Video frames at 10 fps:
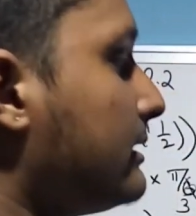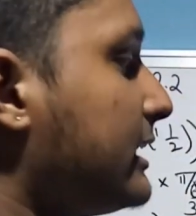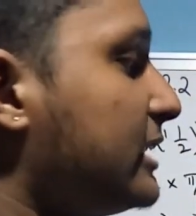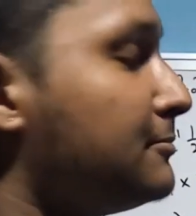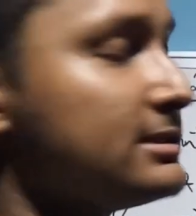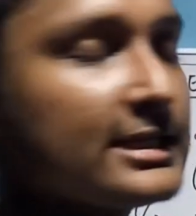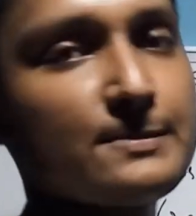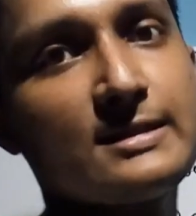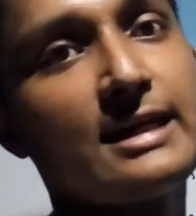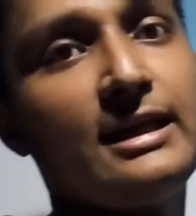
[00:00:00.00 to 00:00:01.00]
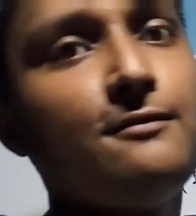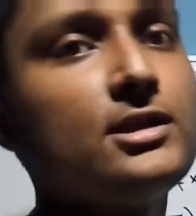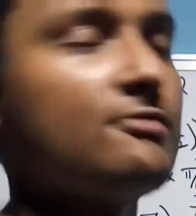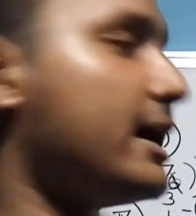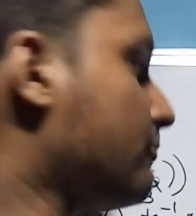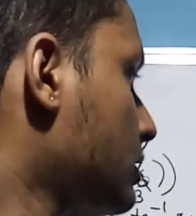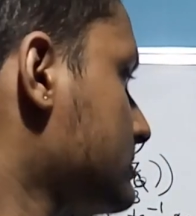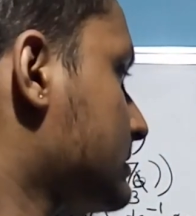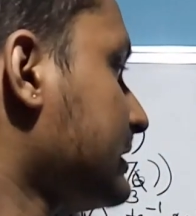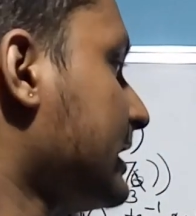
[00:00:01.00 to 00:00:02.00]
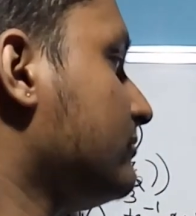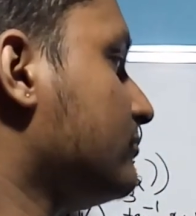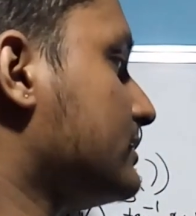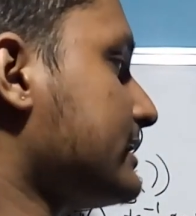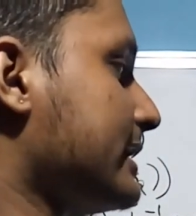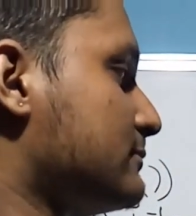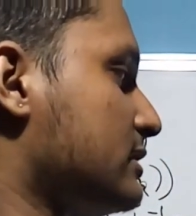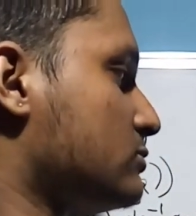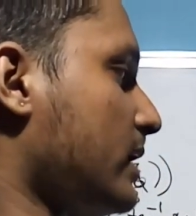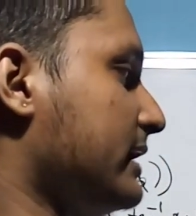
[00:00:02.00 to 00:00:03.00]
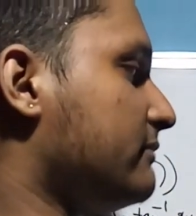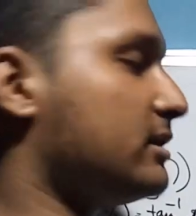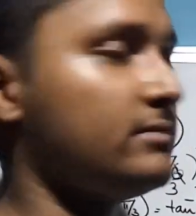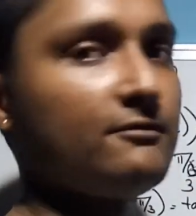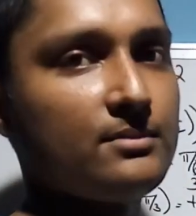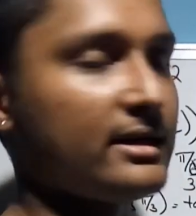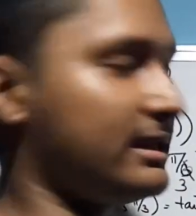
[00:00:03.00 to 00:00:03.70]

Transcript: Tan inverse x plus tan inverse y was tan inverse x plus y divided by 1